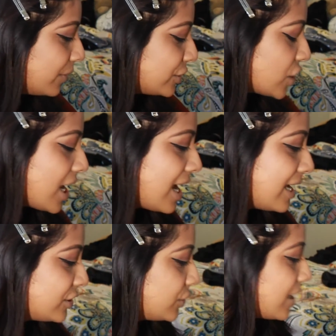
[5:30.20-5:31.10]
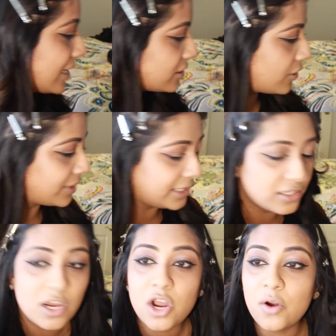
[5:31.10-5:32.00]
which, as you guys already
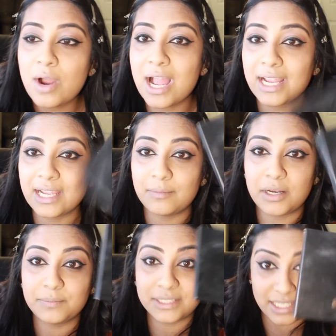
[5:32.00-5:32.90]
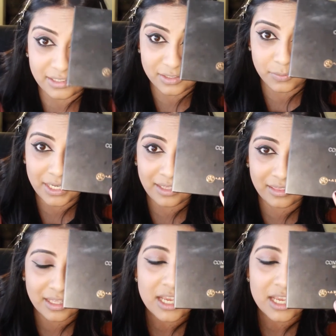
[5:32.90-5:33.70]
know, I am obsessed with.